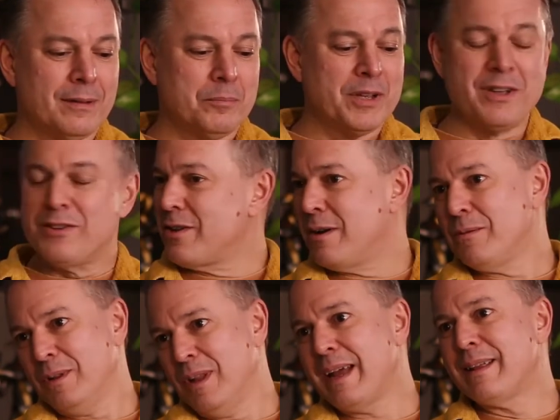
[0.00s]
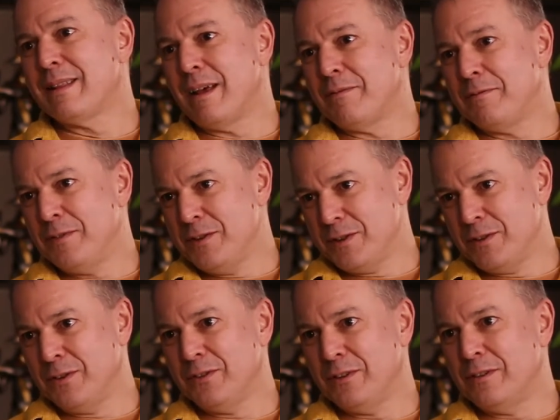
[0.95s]
because I don't like that
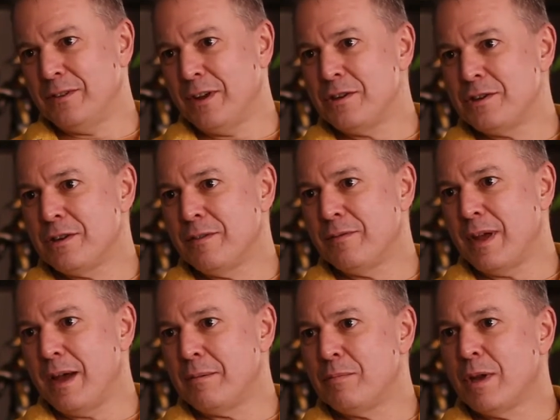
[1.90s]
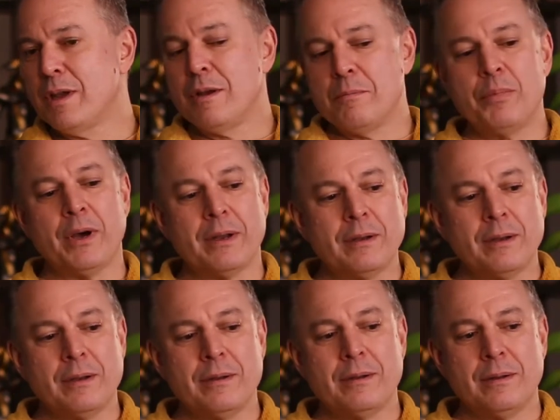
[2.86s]
physical sensation of that. But
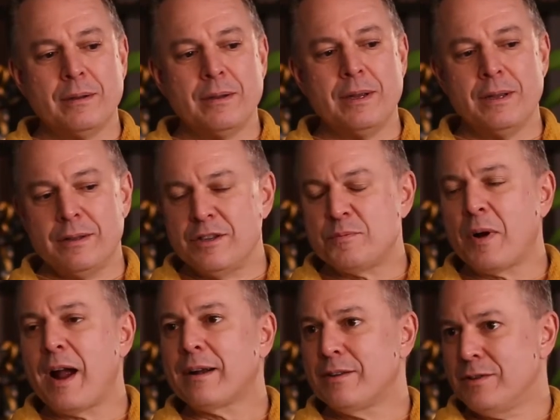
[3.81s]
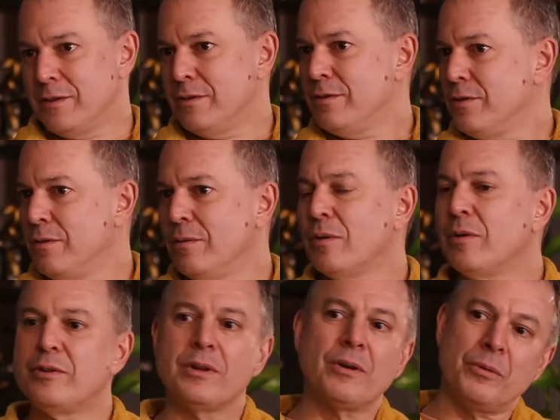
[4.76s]
in these practices, you learn
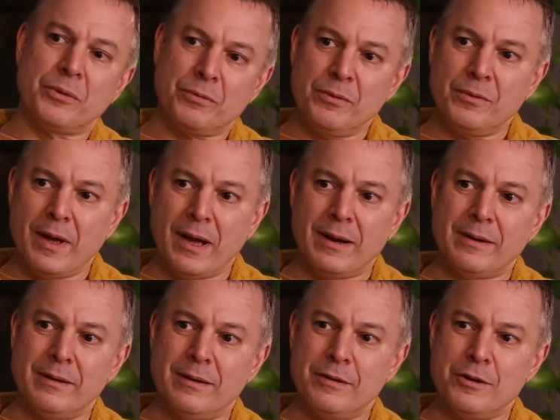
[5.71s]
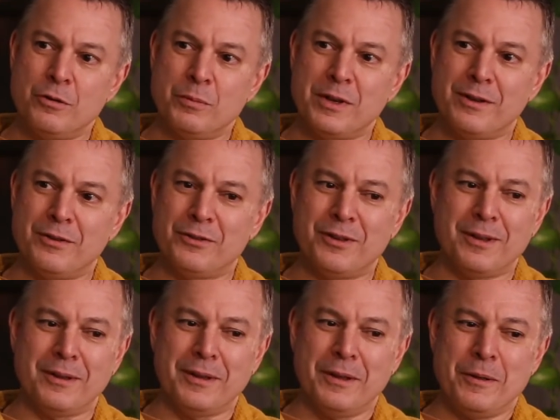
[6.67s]
to go through that. And, because
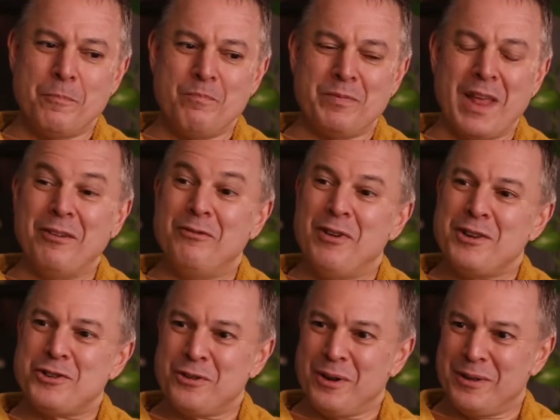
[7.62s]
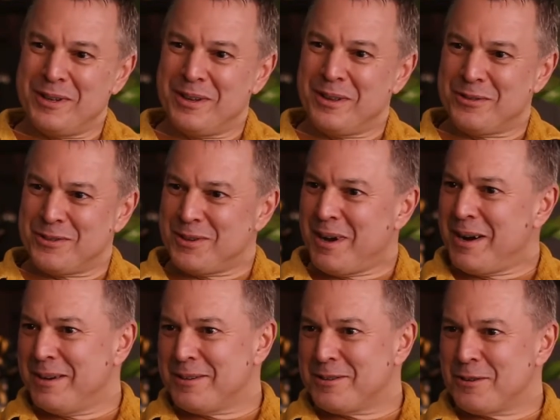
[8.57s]
the adventure on the other
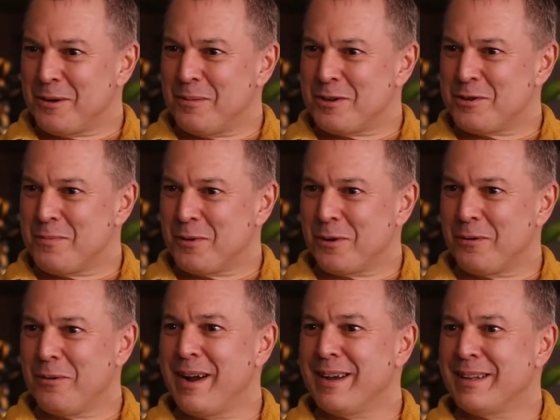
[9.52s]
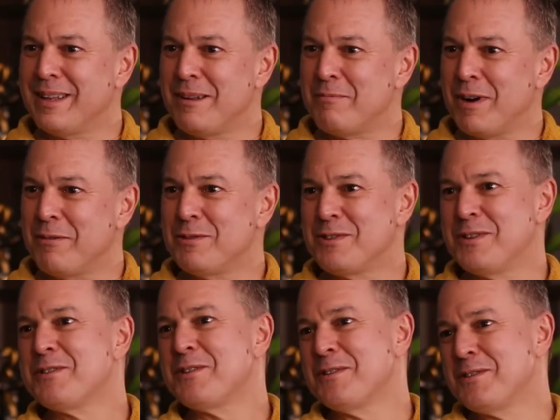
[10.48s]
side is so much more great than my
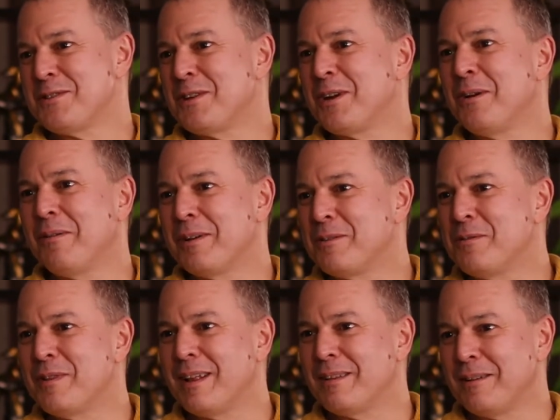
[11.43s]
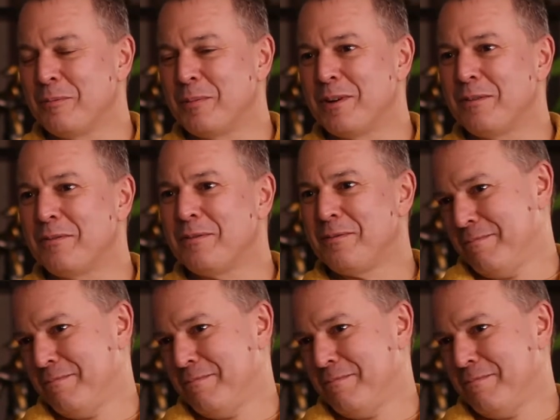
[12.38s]
resistance to going through that little bit of,